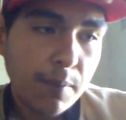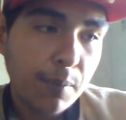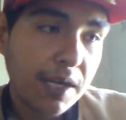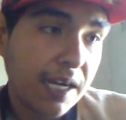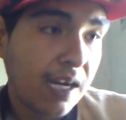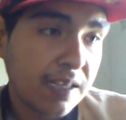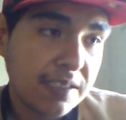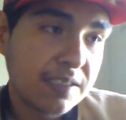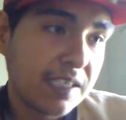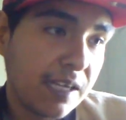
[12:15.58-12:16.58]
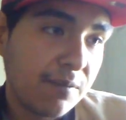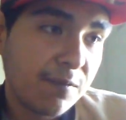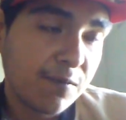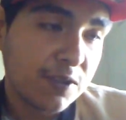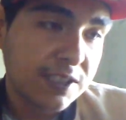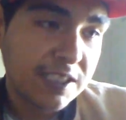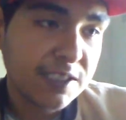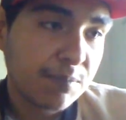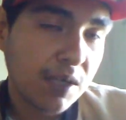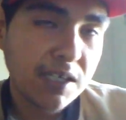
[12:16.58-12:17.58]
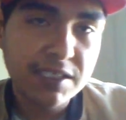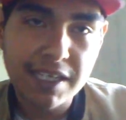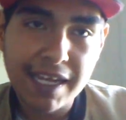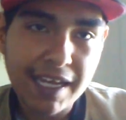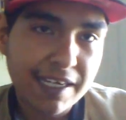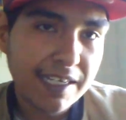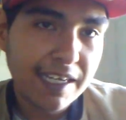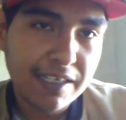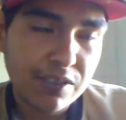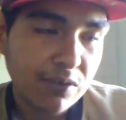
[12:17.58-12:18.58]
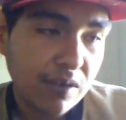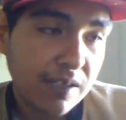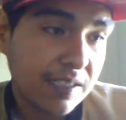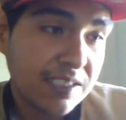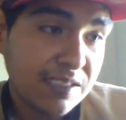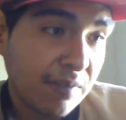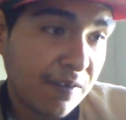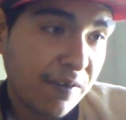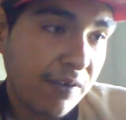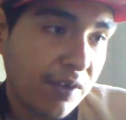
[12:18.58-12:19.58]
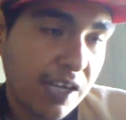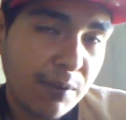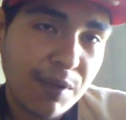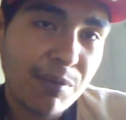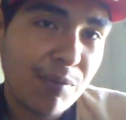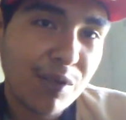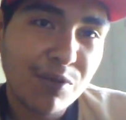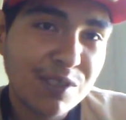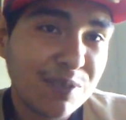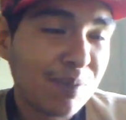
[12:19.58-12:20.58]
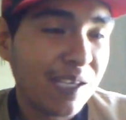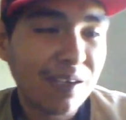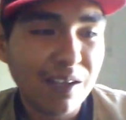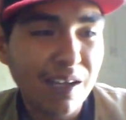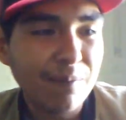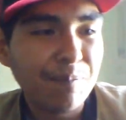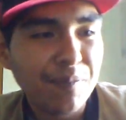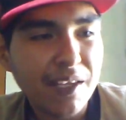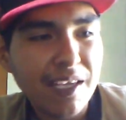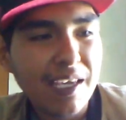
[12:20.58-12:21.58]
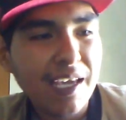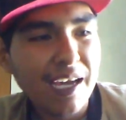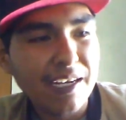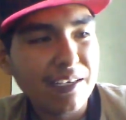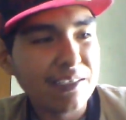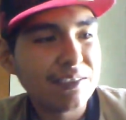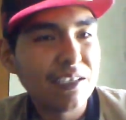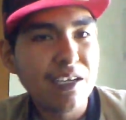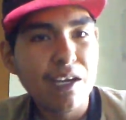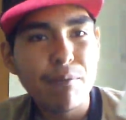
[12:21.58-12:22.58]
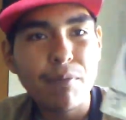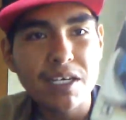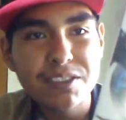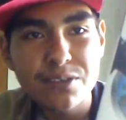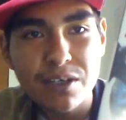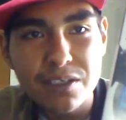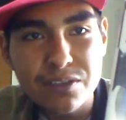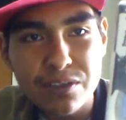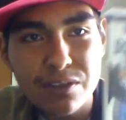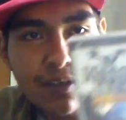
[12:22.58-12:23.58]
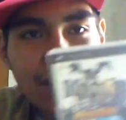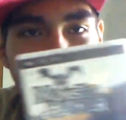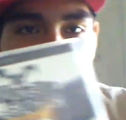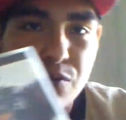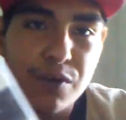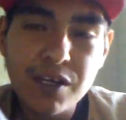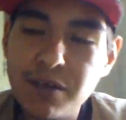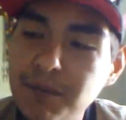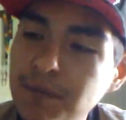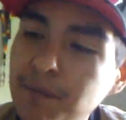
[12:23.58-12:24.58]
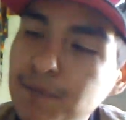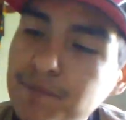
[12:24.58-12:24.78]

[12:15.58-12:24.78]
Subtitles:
but I got this game for $6. I had to get it. This is my favorite game. Me and my brother we used to play it a lot, and it is Monster Hunter Freedom.